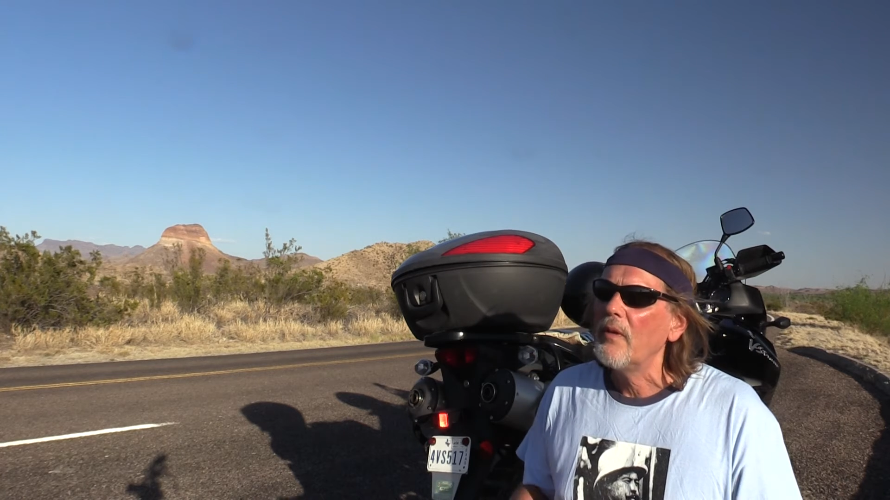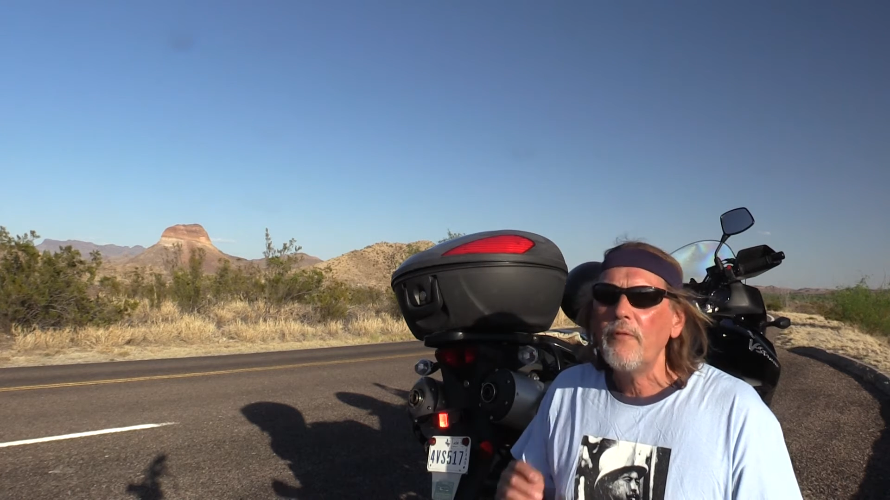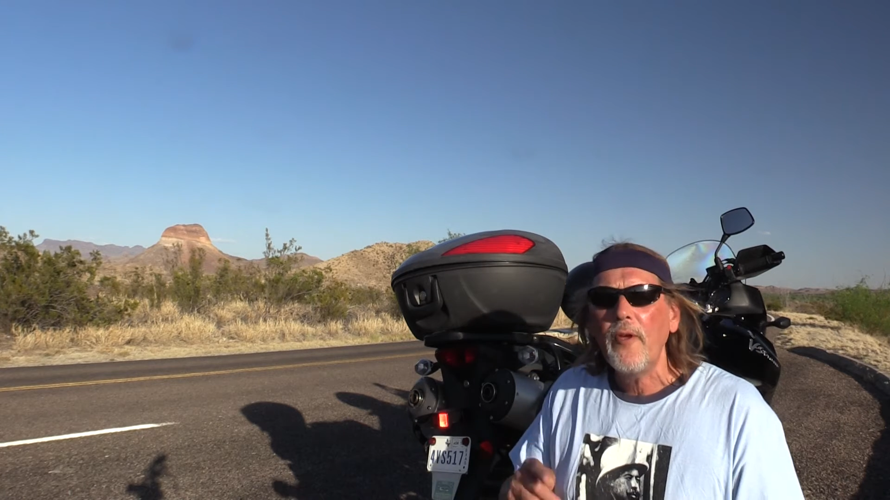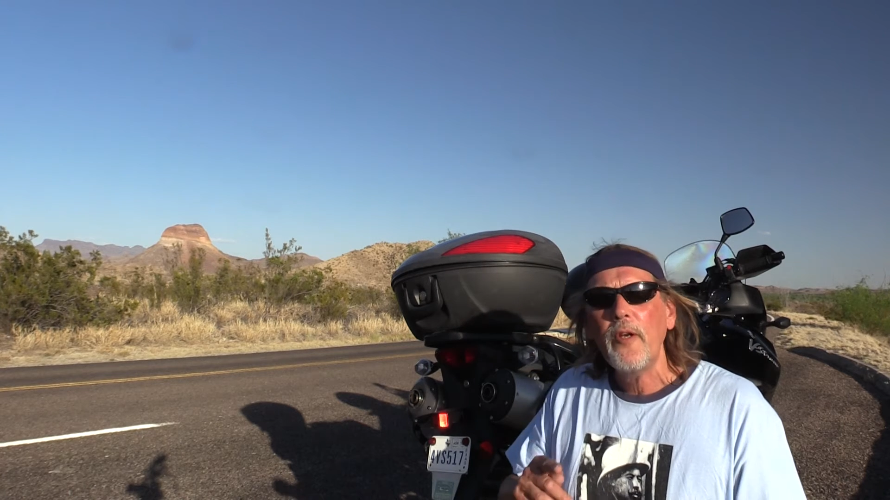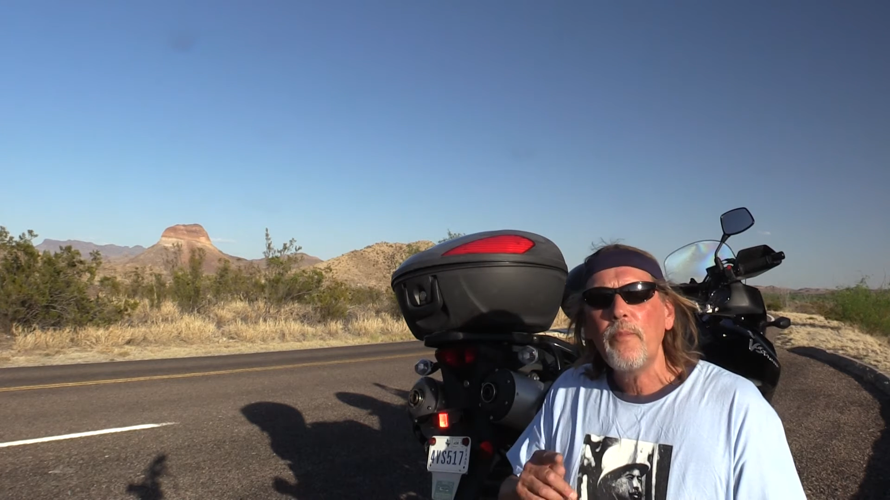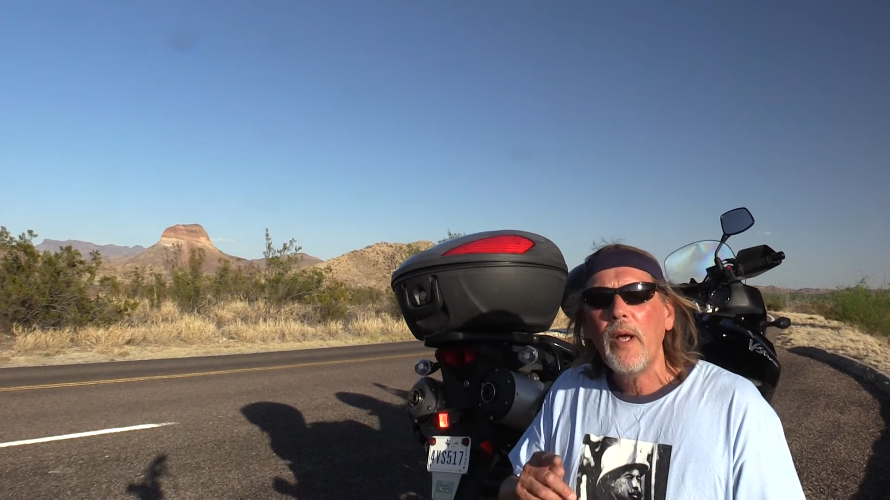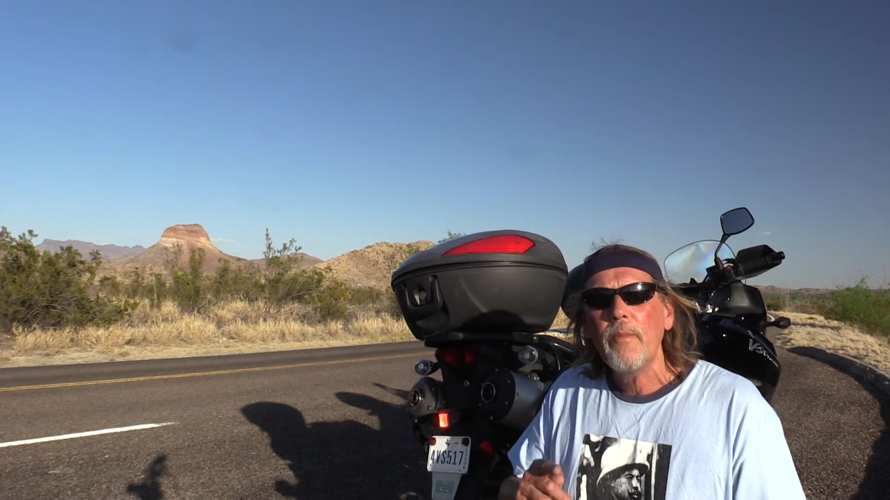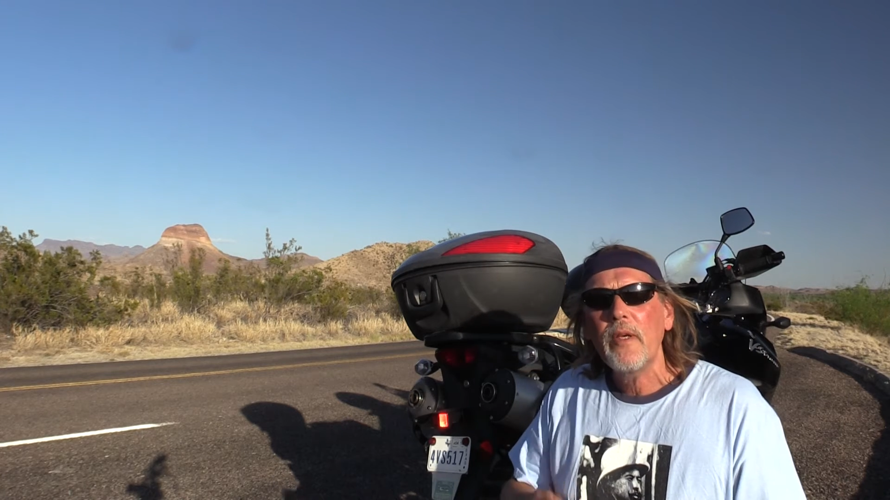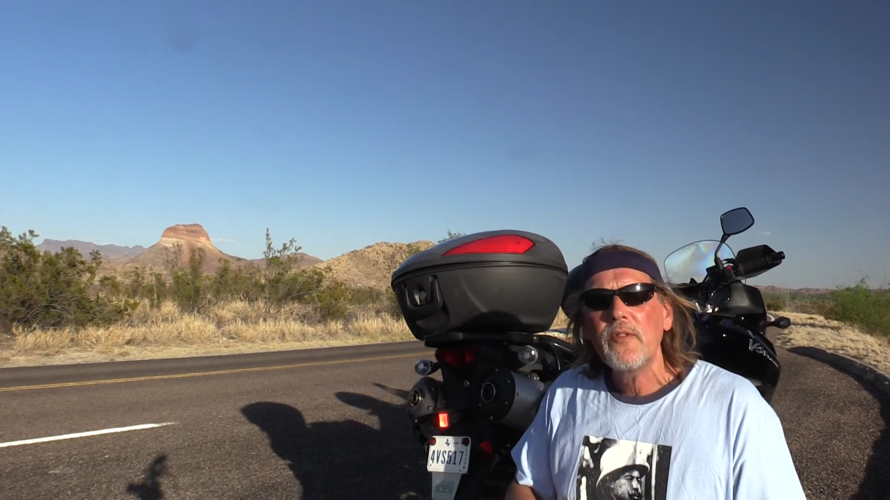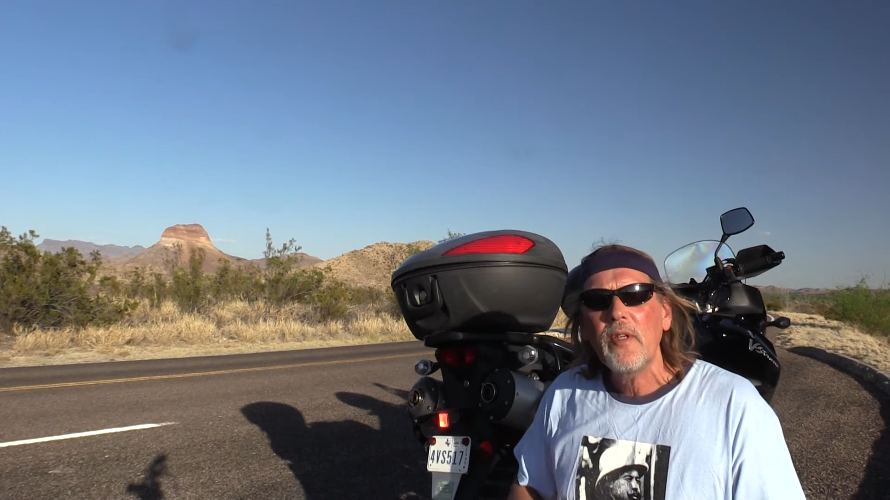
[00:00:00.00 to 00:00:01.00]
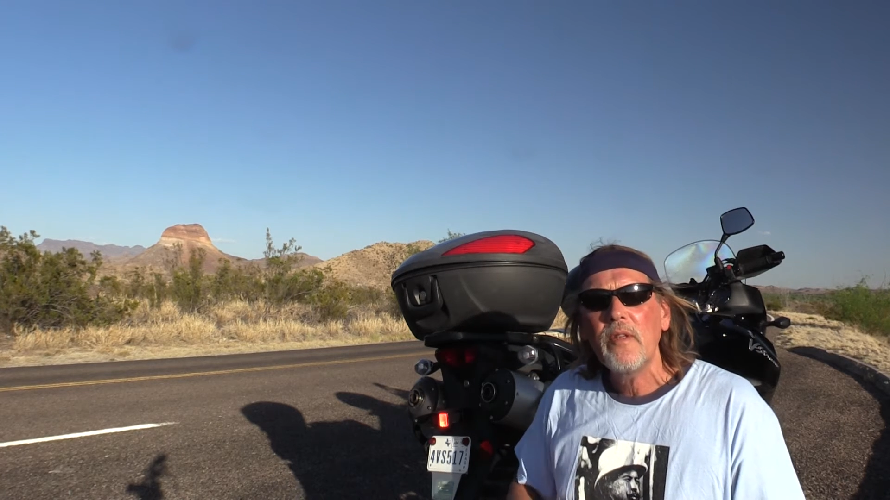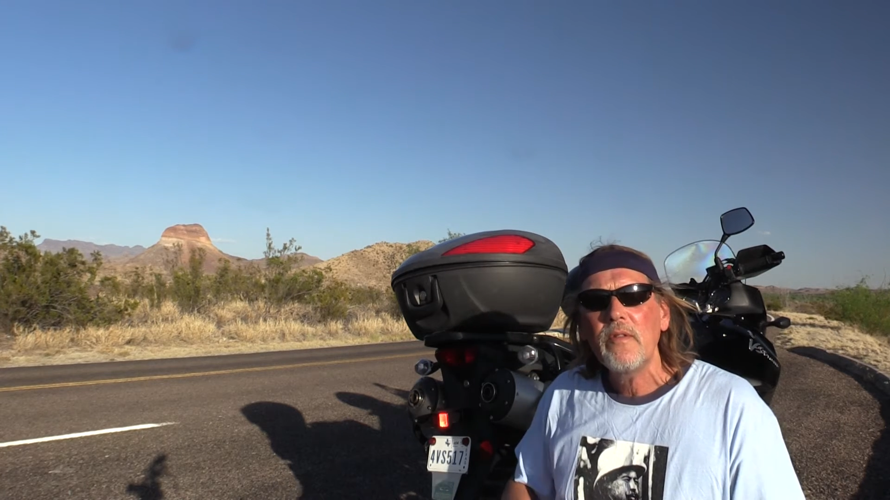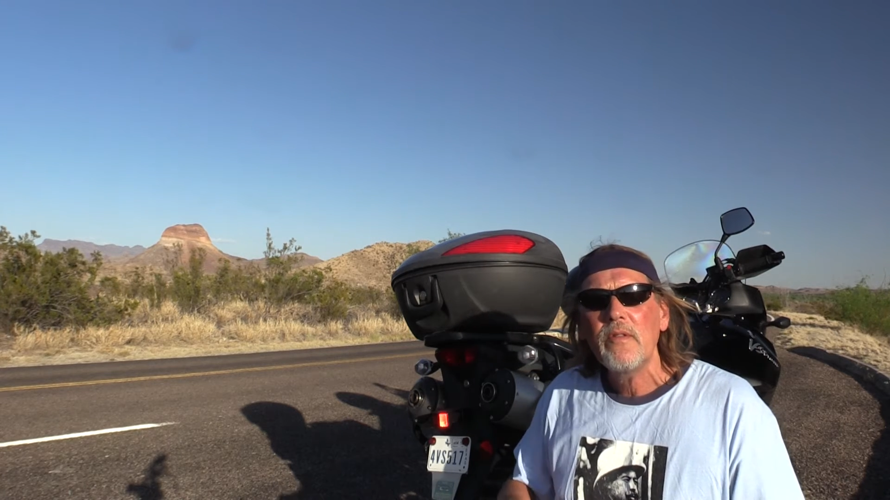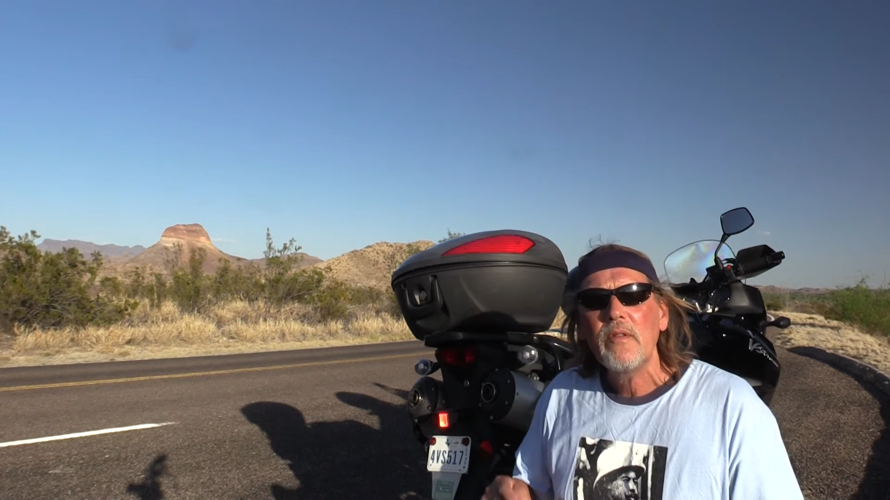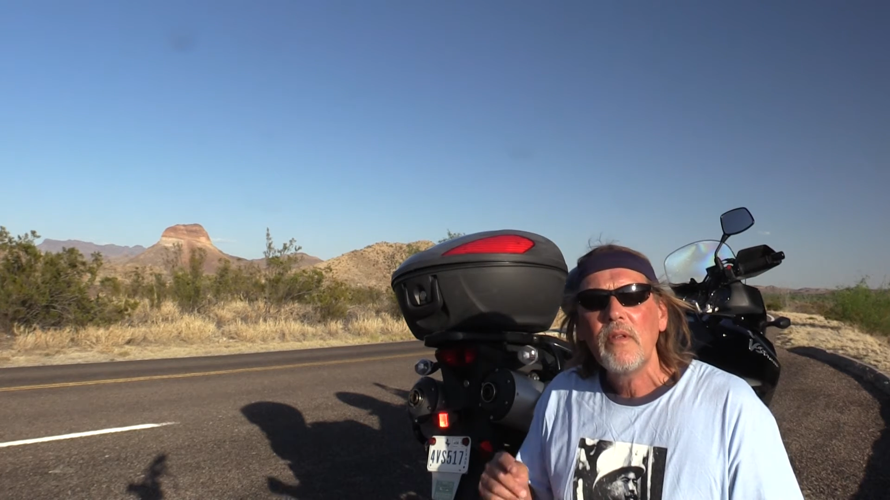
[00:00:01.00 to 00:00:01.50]
offended by
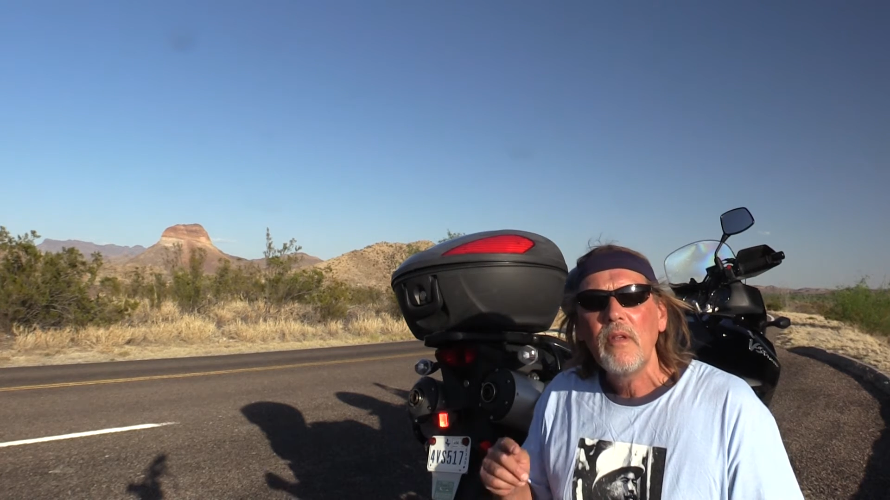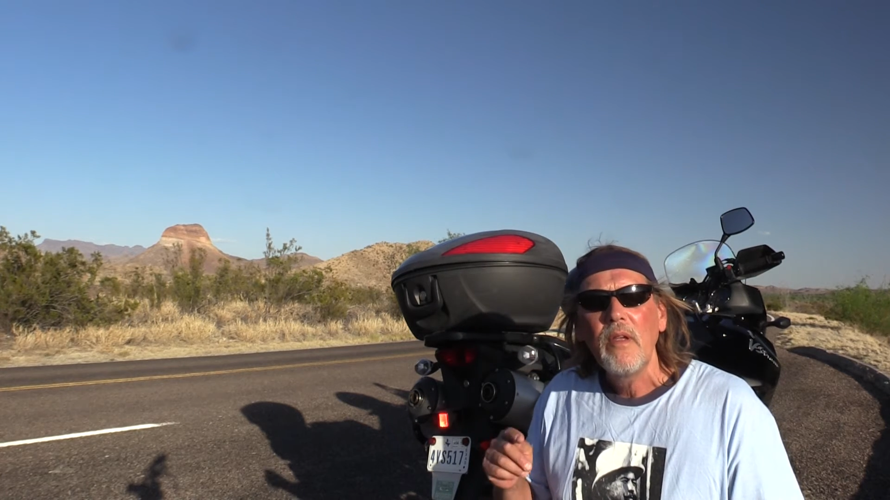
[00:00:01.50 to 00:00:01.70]
Mexicans,